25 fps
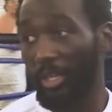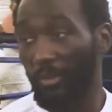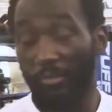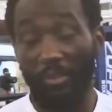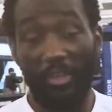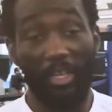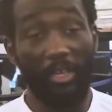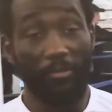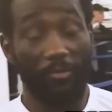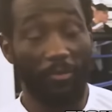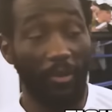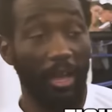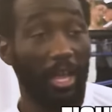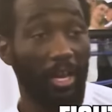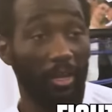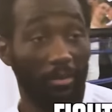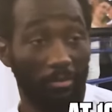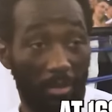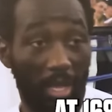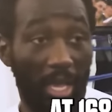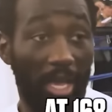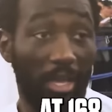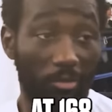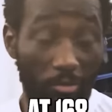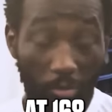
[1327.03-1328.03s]
If he fighting
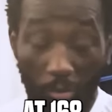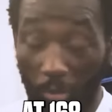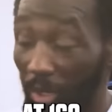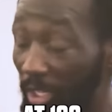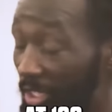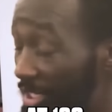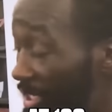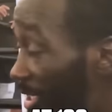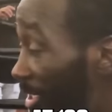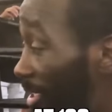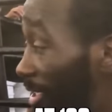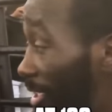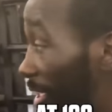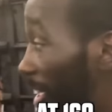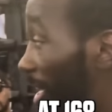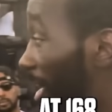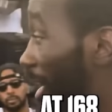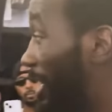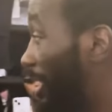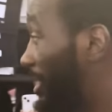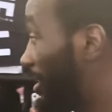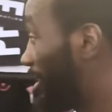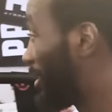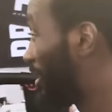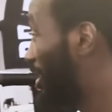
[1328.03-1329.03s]
at
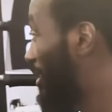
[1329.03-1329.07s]
168,